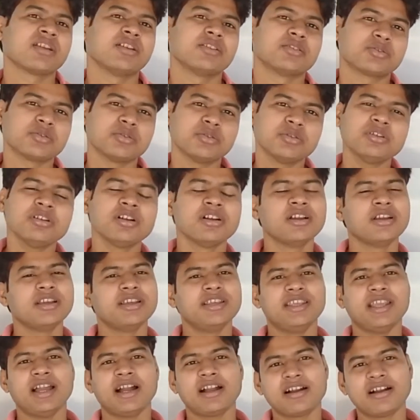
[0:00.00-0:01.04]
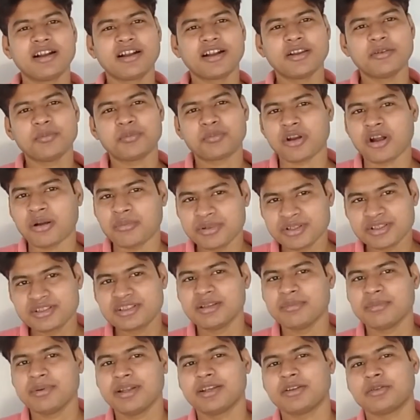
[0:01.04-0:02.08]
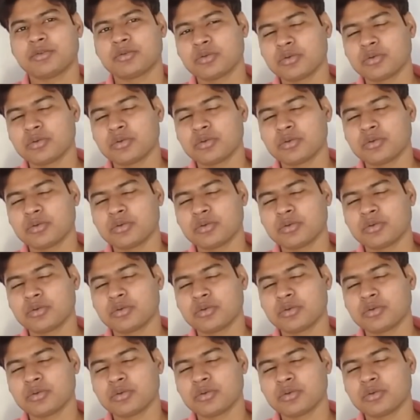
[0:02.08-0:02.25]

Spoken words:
So young uncle promised them and